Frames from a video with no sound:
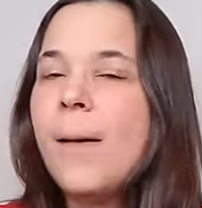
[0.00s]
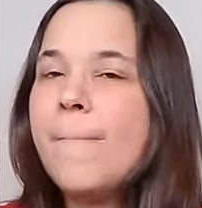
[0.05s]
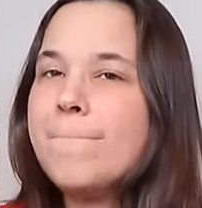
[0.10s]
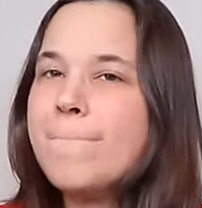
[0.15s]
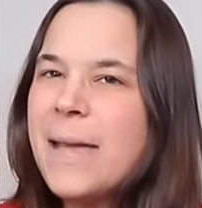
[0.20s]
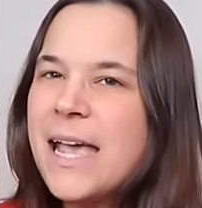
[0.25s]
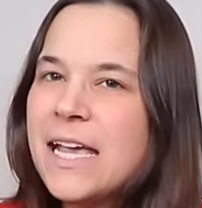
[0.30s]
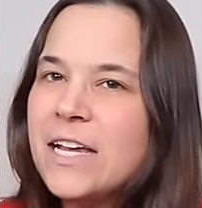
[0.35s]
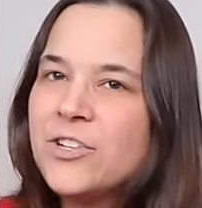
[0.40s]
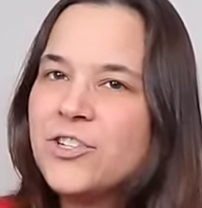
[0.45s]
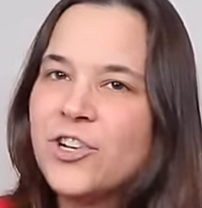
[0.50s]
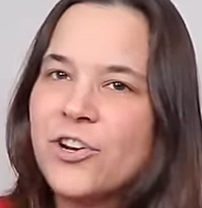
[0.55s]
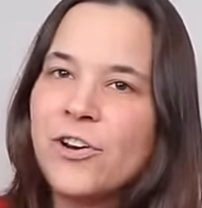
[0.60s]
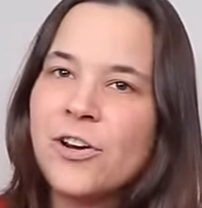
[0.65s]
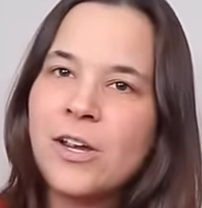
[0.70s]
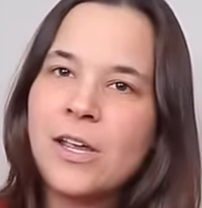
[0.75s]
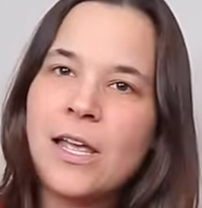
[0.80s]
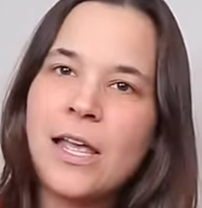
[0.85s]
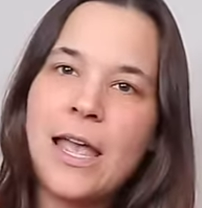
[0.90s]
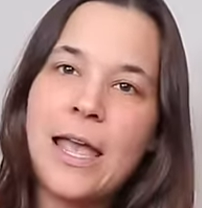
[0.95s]

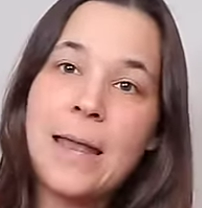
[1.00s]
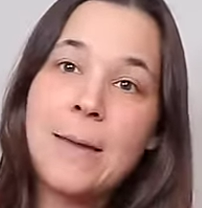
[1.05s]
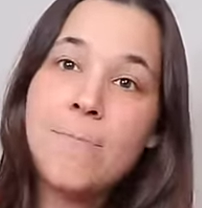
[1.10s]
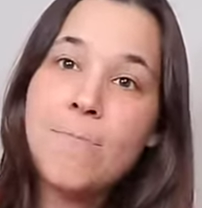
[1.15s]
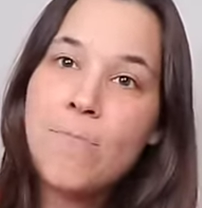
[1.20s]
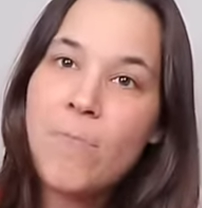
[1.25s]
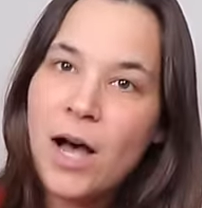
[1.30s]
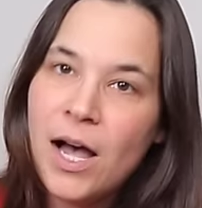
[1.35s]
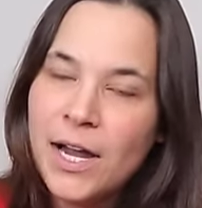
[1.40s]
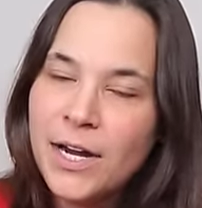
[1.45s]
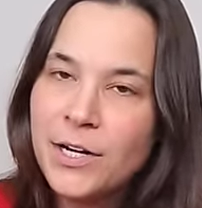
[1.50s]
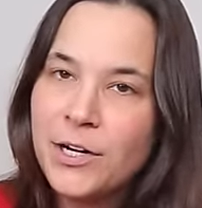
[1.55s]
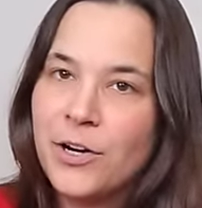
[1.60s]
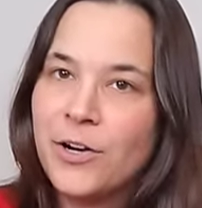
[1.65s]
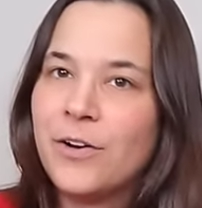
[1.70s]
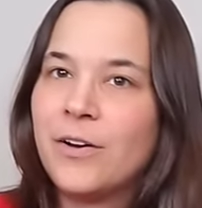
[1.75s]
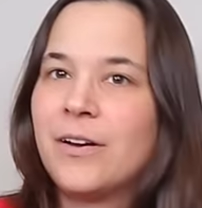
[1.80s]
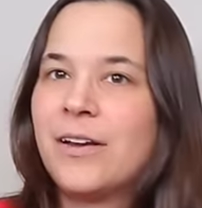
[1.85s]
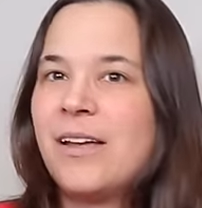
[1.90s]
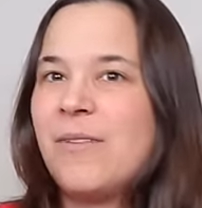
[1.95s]
major and
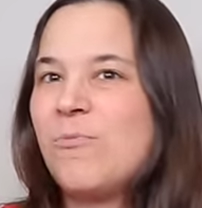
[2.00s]
minor.